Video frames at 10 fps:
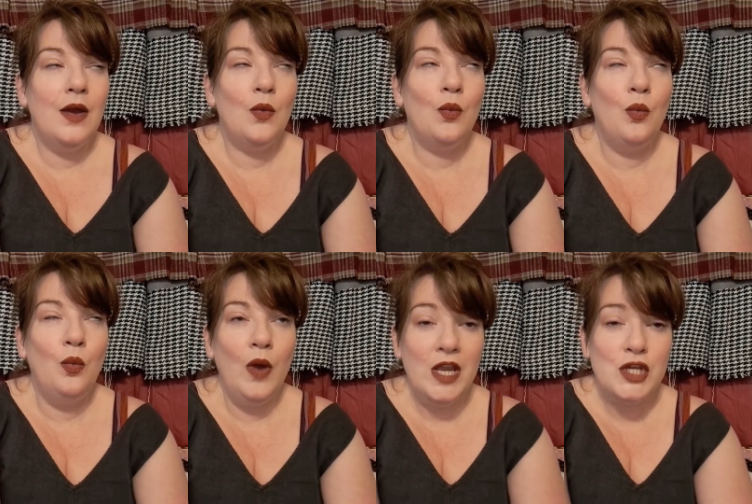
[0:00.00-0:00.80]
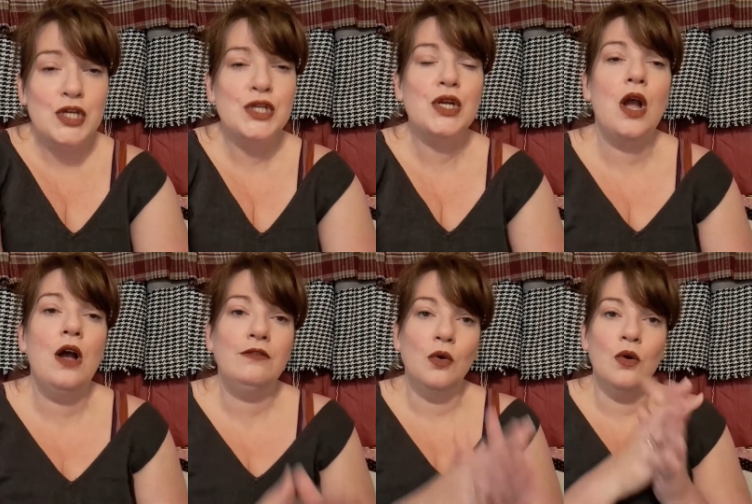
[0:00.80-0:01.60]
wish
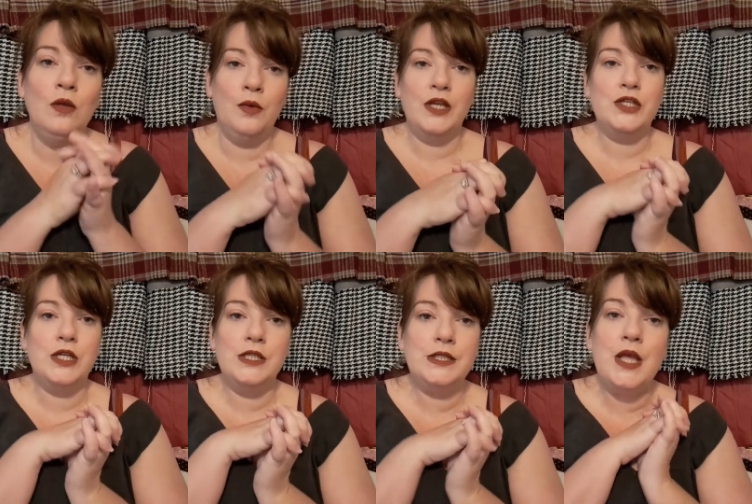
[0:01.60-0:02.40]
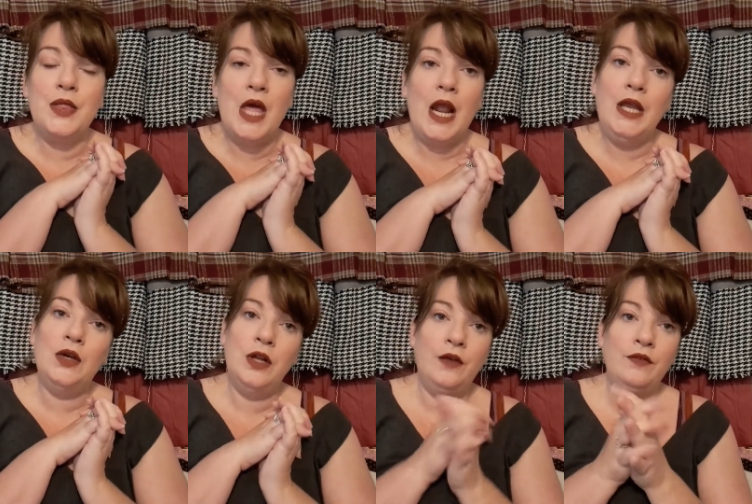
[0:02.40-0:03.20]
of all wishes that I
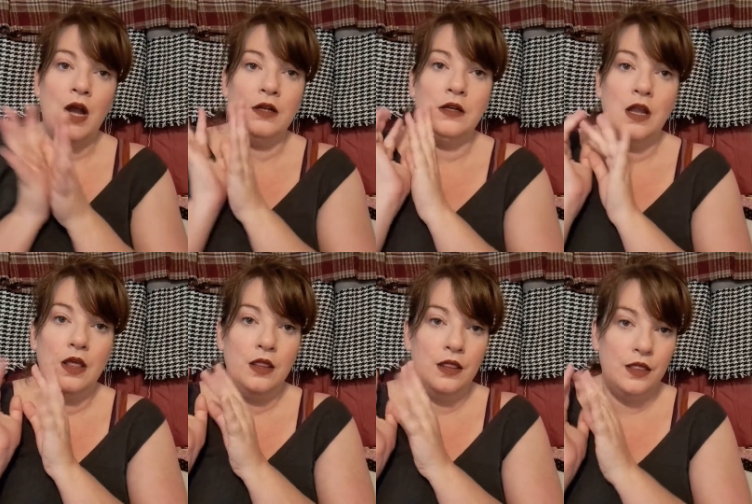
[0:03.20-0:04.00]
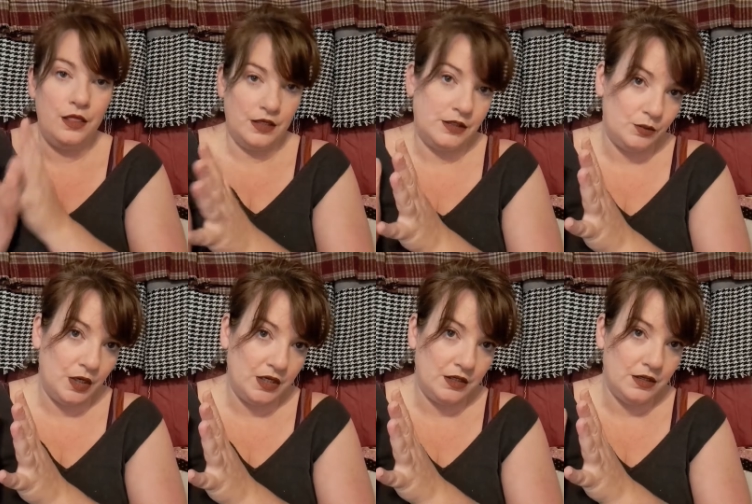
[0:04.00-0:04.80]
could have gotten this
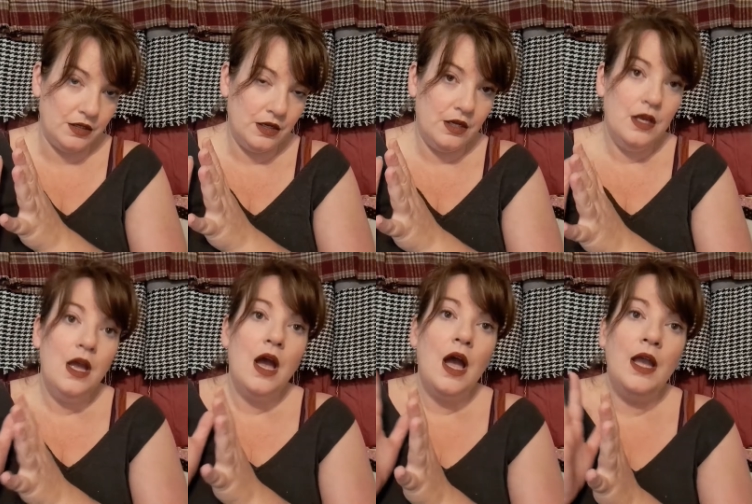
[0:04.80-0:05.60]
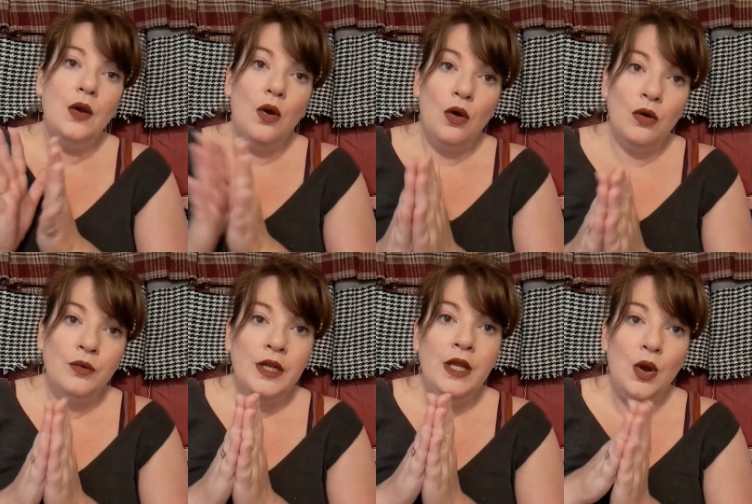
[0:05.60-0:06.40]
wig. I
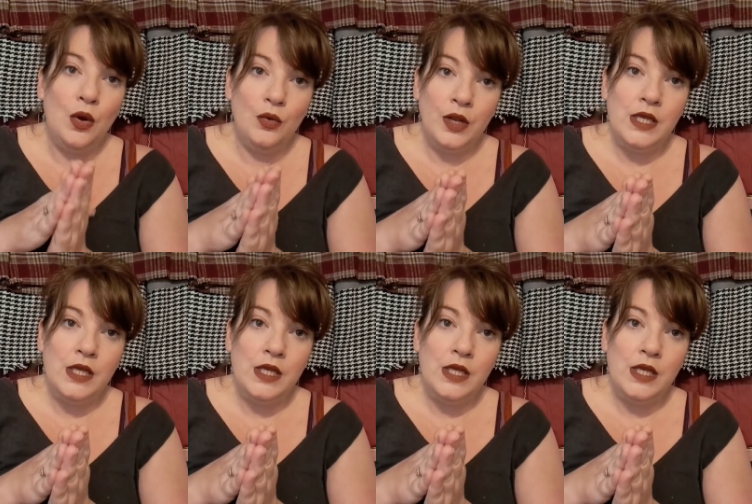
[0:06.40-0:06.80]
already own